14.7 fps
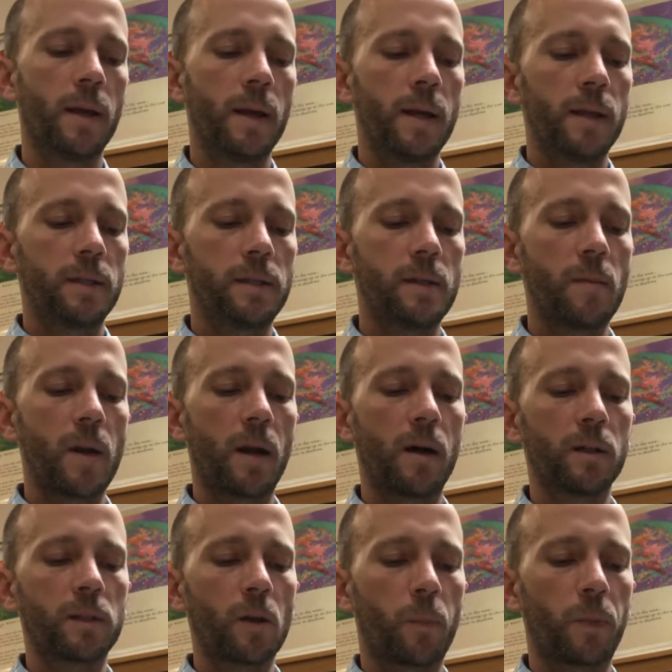Seaman
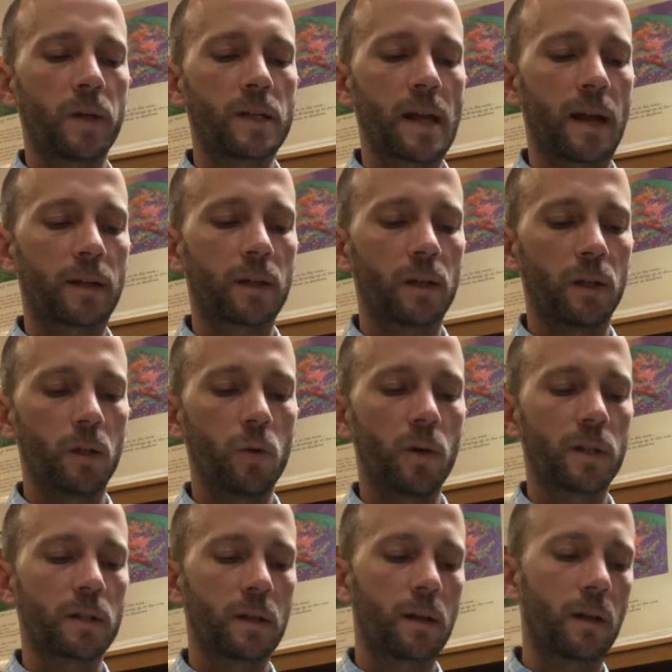also protected
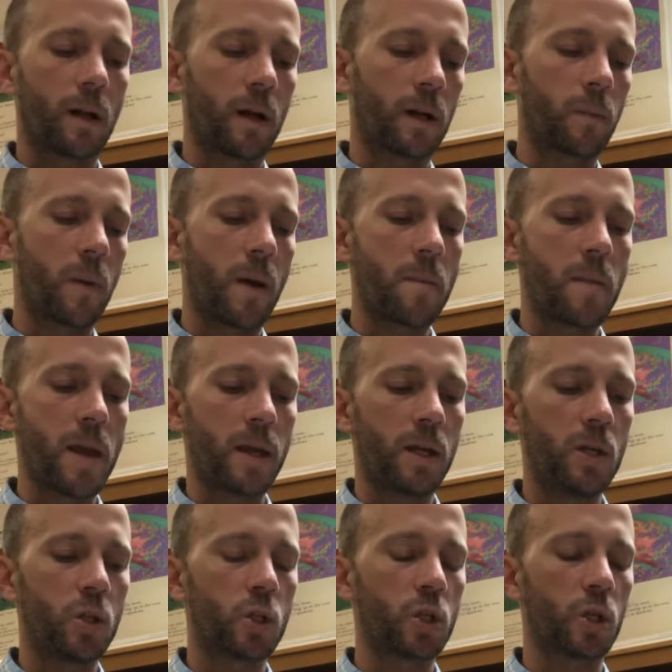Lewis and Clark by
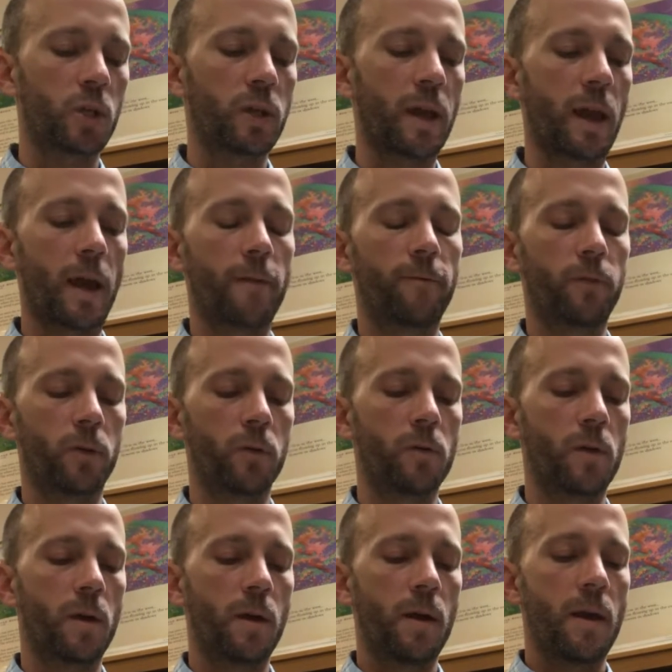making sure they had food.
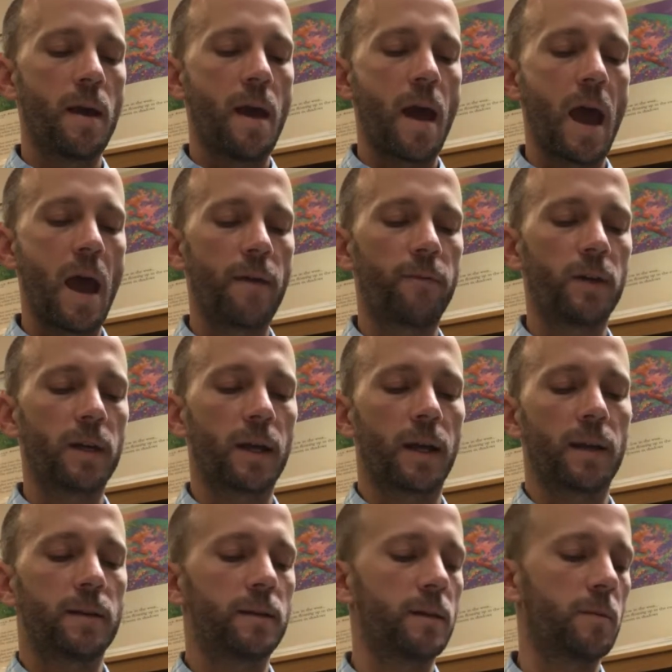Every
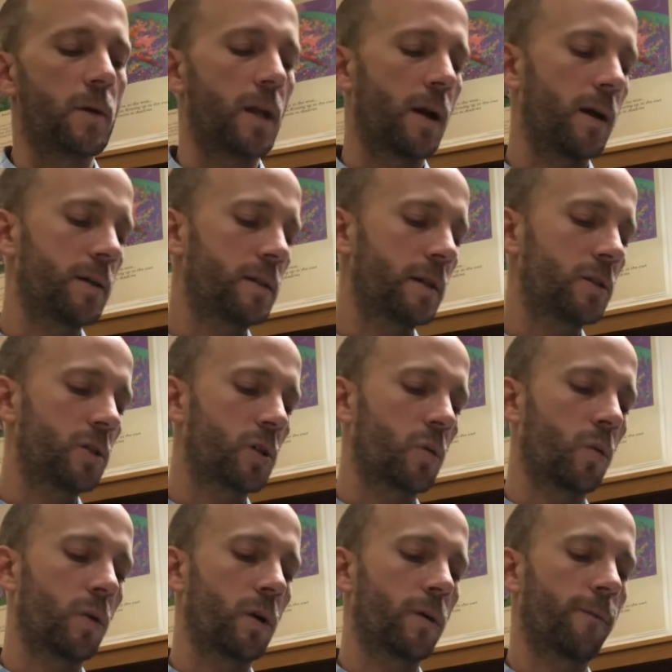day, Seaman hunted
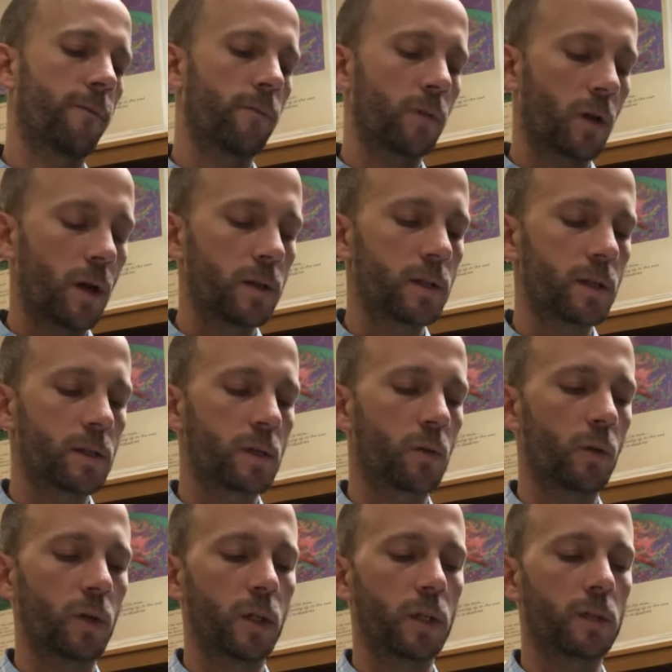
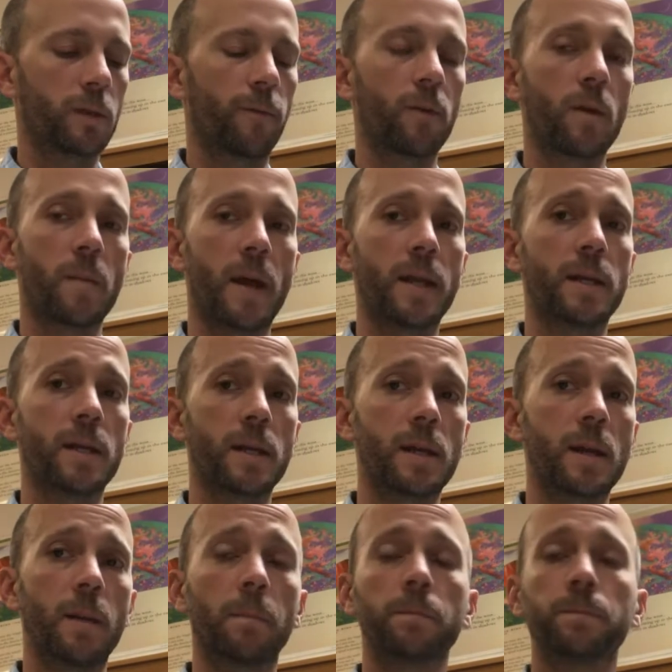squirrels for the men to
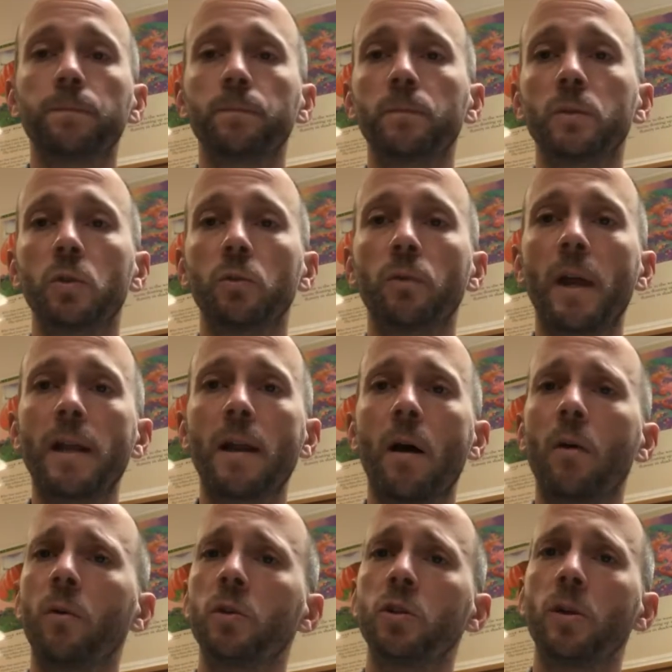eat. So right now,
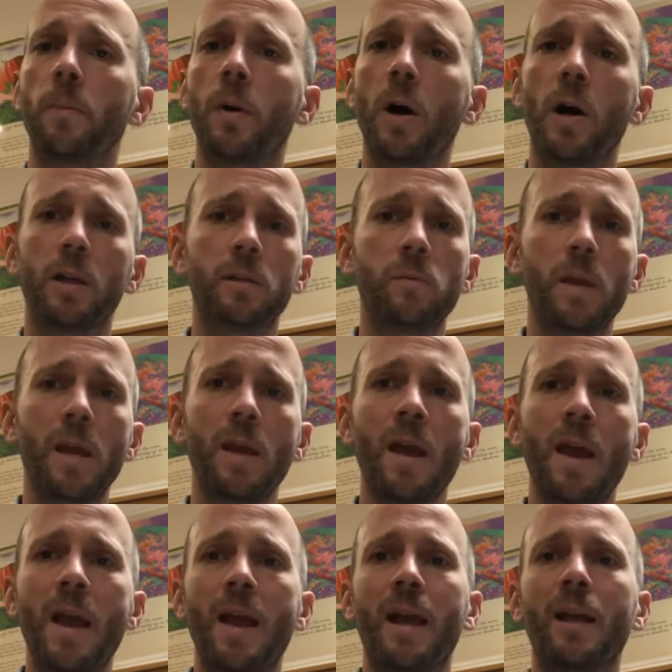I want you to pause me
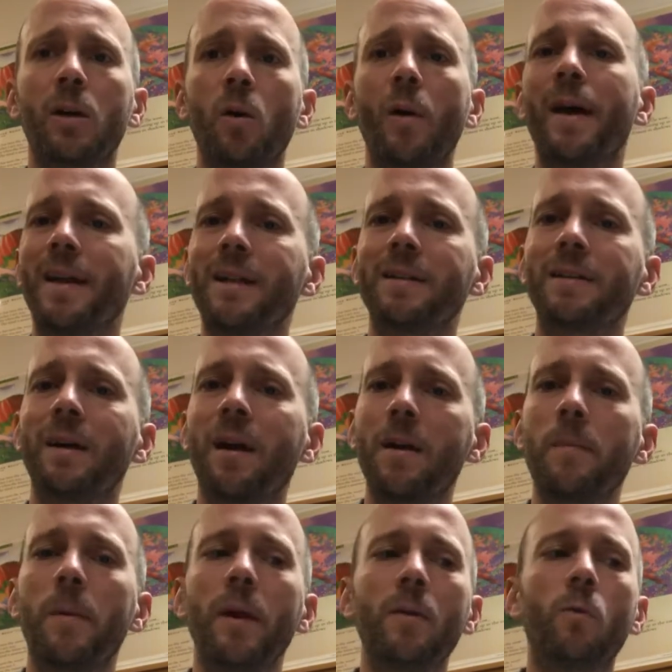and go ahead and
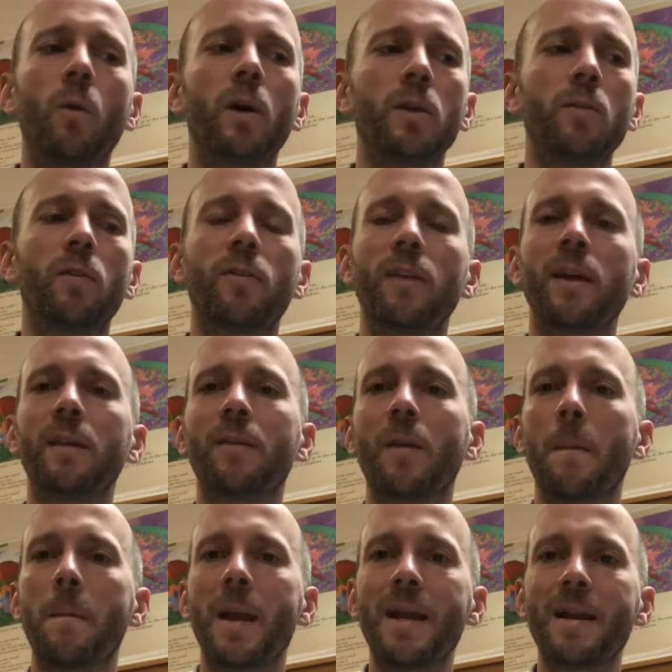type in what you think the
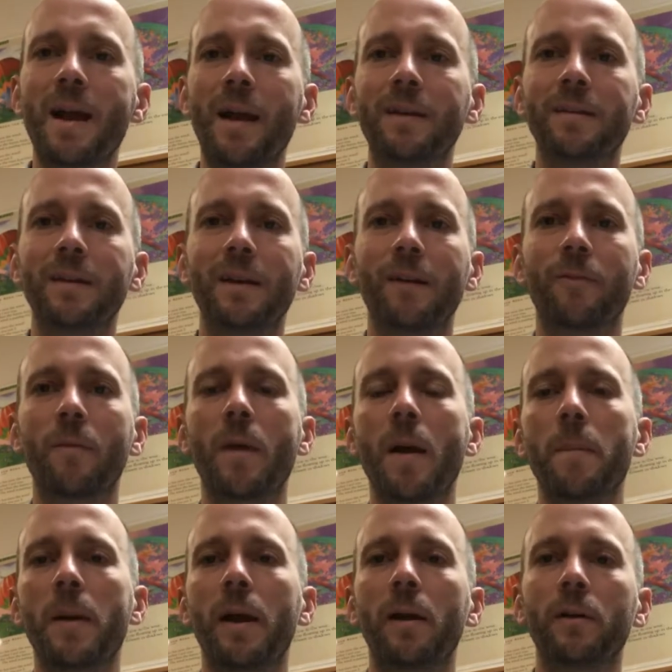main idea from that
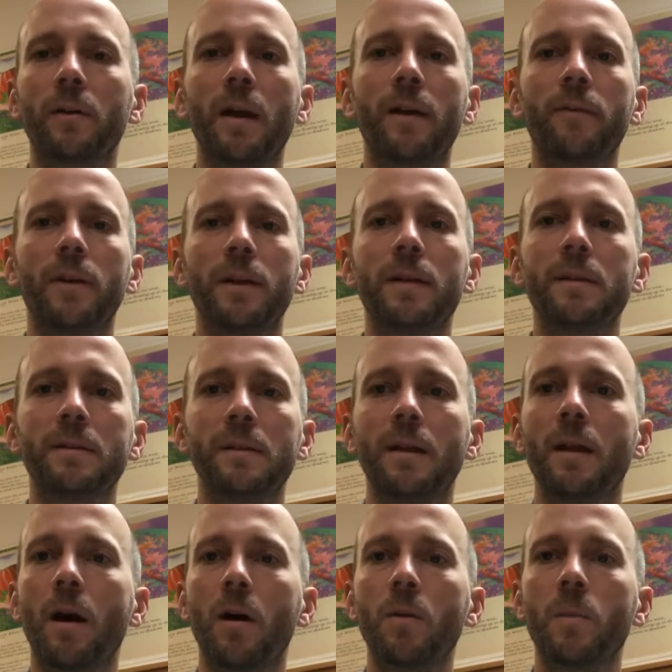paragraph is,
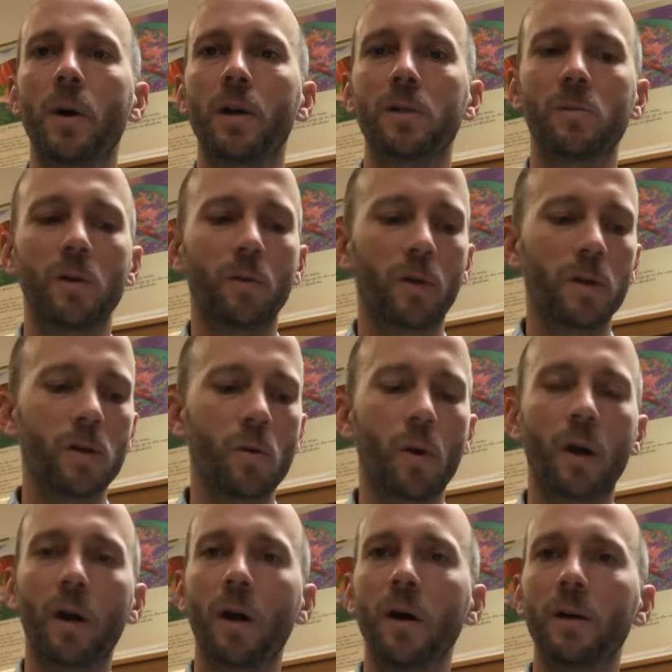and unpause me when you
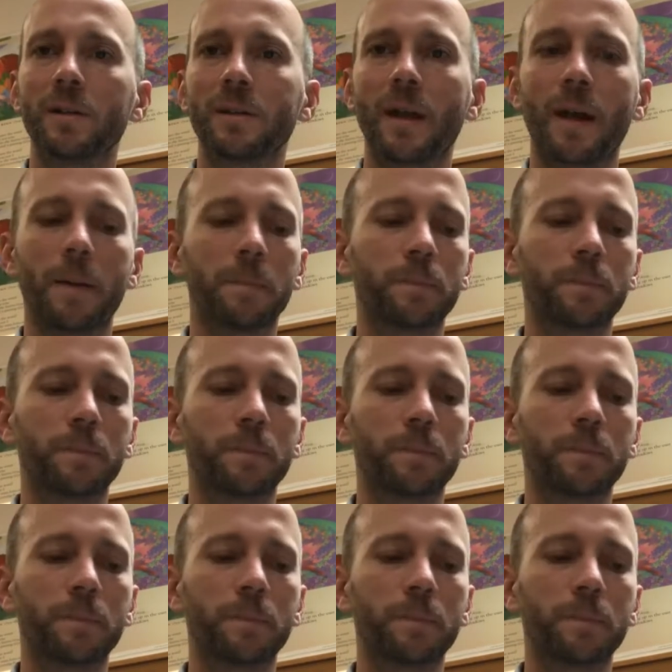are all set.